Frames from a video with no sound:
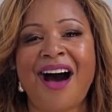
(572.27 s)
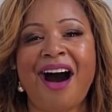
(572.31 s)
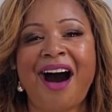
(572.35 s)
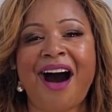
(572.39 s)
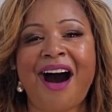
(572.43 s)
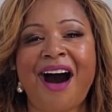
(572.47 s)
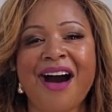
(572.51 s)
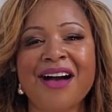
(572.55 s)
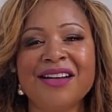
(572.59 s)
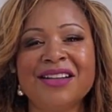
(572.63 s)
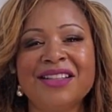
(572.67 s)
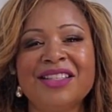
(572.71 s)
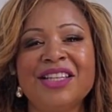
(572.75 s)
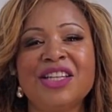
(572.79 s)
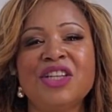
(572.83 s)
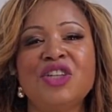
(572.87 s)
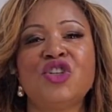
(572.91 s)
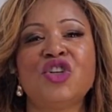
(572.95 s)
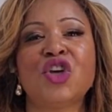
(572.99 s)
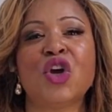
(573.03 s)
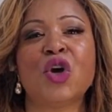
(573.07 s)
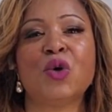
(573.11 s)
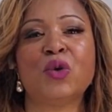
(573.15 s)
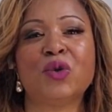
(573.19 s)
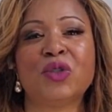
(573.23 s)

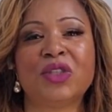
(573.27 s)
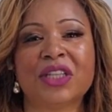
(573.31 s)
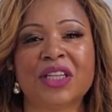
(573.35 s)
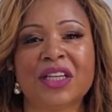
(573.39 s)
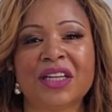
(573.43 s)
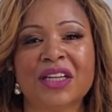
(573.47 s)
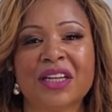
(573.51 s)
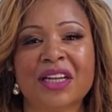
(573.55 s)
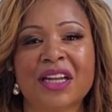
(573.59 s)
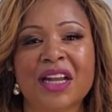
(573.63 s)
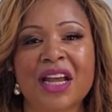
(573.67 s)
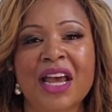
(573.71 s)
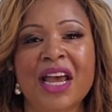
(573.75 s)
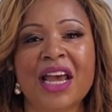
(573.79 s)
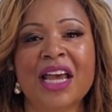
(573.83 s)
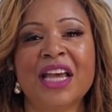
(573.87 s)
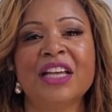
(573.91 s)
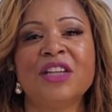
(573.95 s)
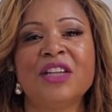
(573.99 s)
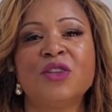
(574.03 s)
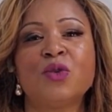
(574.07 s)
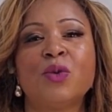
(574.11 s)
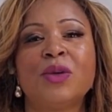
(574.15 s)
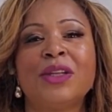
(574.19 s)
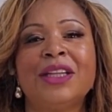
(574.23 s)
Oxytocin
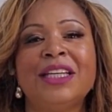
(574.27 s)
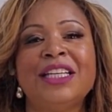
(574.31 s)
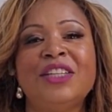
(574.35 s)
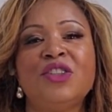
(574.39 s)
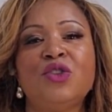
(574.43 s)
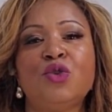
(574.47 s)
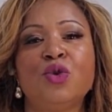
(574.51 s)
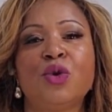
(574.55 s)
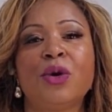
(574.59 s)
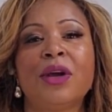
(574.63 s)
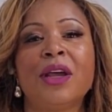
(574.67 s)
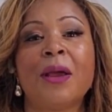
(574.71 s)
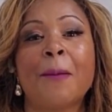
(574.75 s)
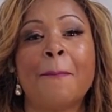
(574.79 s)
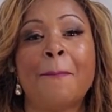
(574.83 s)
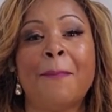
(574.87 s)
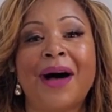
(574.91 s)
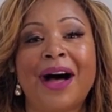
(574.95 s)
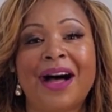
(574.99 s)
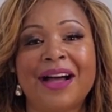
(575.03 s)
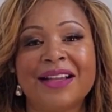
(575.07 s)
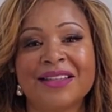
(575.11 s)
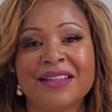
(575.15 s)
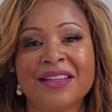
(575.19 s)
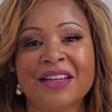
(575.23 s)
is released during
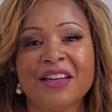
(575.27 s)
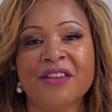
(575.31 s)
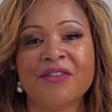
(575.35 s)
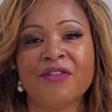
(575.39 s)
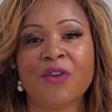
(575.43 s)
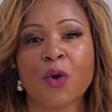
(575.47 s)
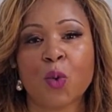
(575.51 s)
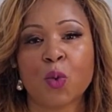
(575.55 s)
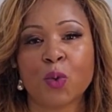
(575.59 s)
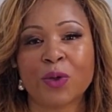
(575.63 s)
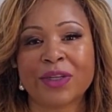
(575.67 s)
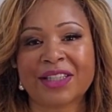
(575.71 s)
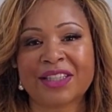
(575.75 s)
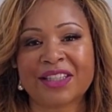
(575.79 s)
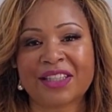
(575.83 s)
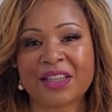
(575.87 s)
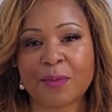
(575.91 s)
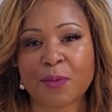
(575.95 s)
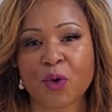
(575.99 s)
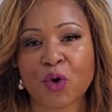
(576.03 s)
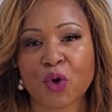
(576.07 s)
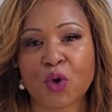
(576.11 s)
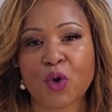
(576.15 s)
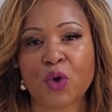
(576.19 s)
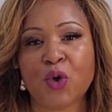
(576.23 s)
positive
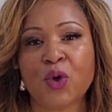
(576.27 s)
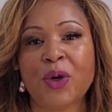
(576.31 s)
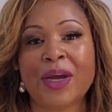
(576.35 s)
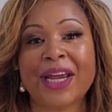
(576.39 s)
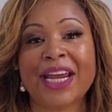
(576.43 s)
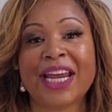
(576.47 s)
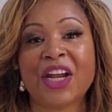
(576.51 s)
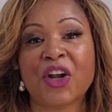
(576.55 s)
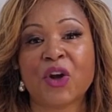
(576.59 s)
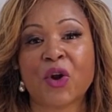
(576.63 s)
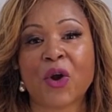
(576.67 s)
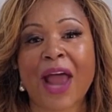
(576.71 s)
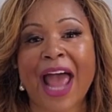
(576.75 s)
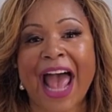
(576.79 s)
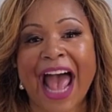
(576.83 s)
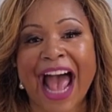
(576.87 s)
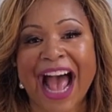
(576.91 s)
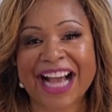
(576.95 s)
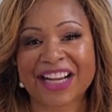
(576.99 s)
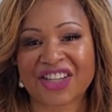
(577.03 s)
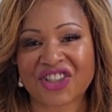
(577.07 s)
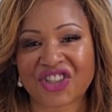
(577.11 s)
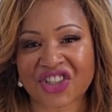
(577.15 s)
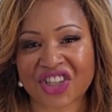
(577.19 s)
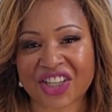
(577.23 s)
reciprocal
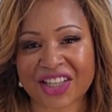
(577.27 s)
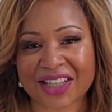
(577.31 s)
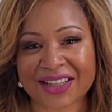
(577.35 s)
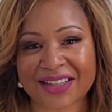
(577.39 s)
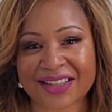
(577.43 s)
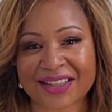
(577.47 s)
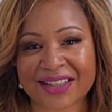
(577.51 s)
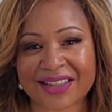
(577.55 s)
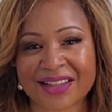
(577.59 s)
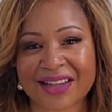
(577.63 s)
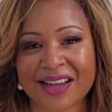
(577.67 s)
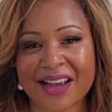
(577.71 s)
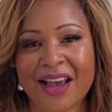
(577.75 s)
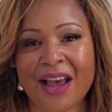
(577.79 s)
interactions.